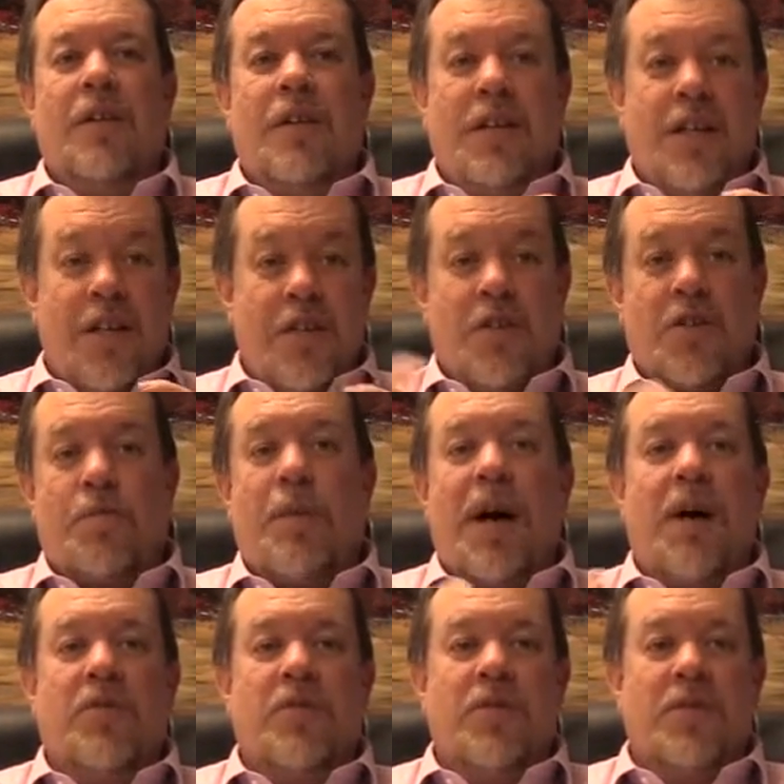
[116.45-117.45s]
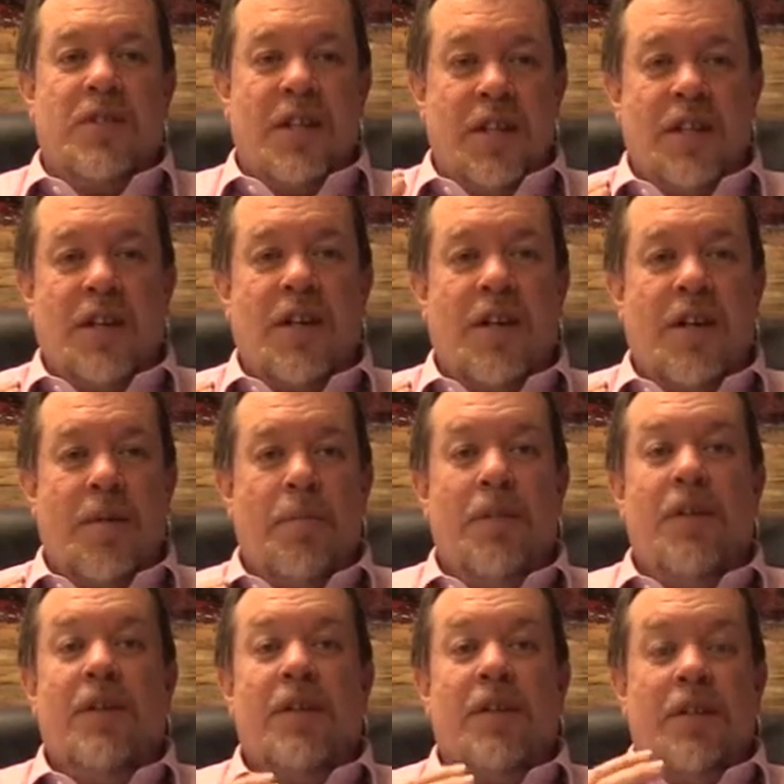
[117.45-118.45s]
each spouse's income.
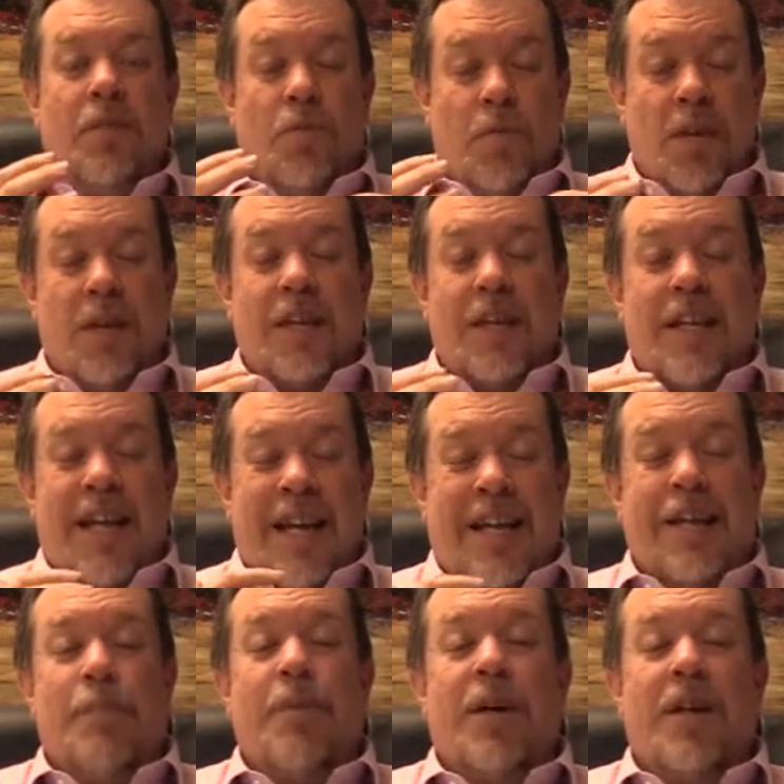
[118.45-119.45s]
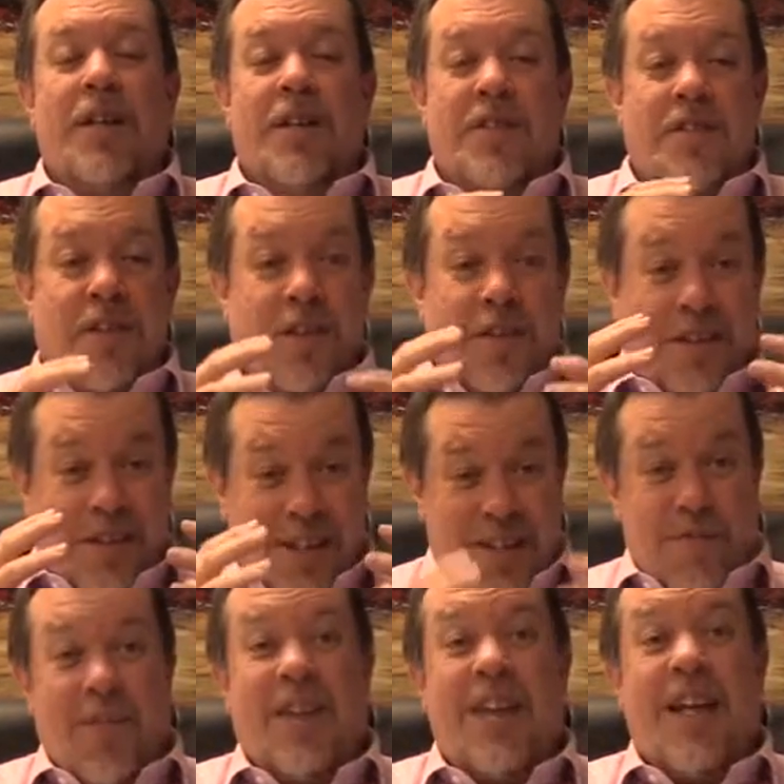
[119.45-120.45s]
Really, anybody that's going to
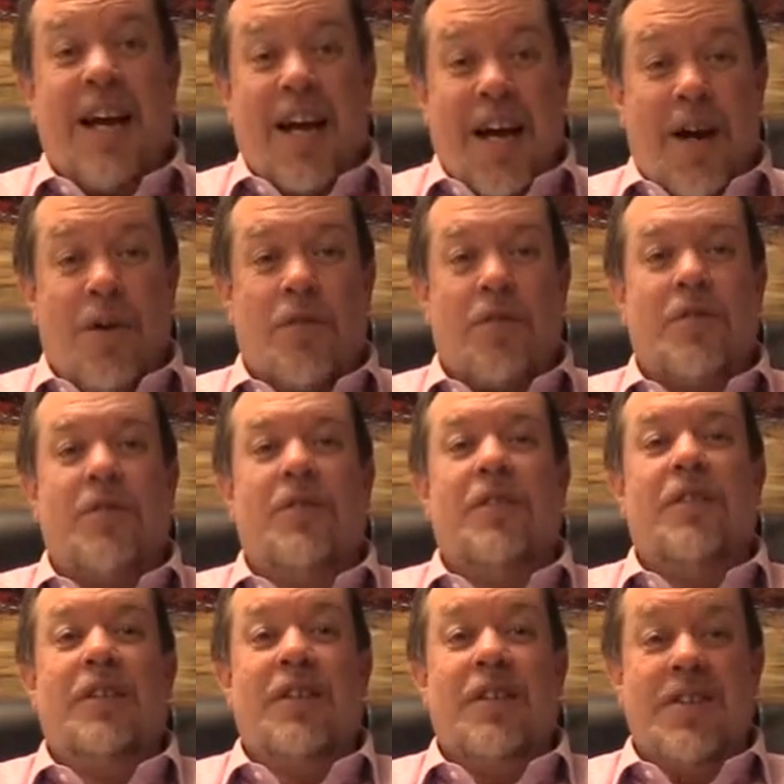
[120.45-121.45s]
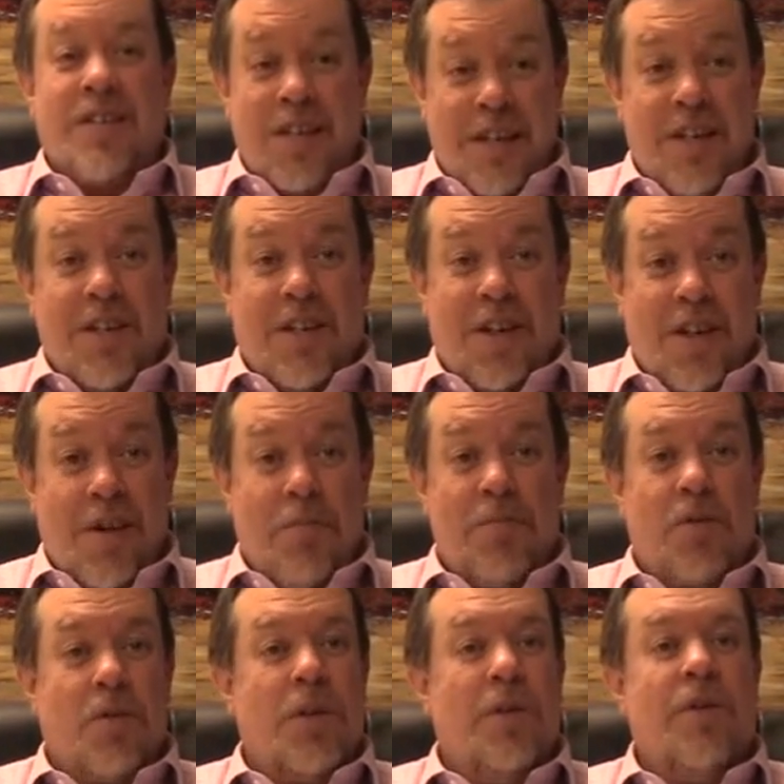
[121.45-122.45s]
live in the house is income.
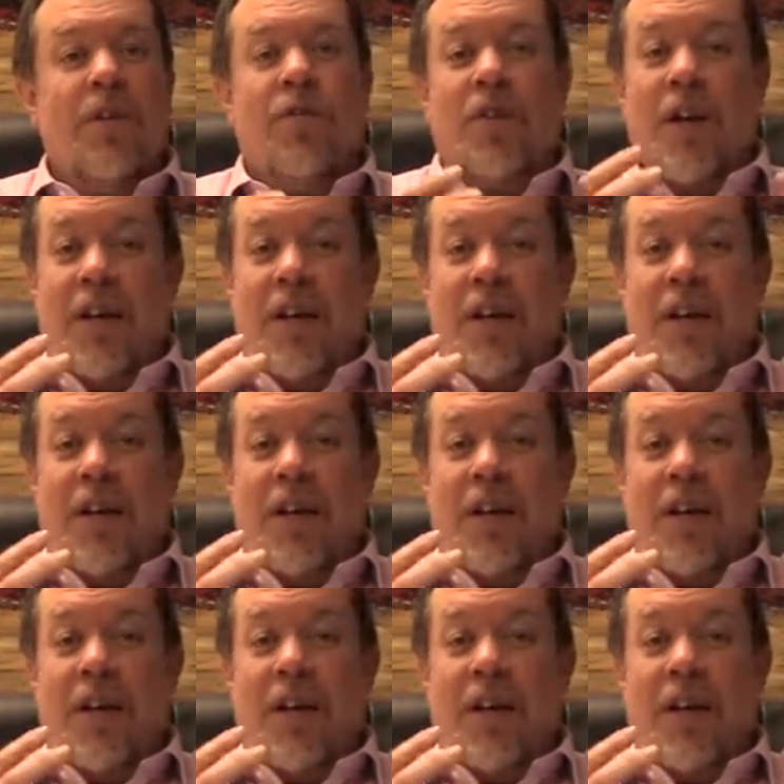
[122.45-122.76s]
So even if you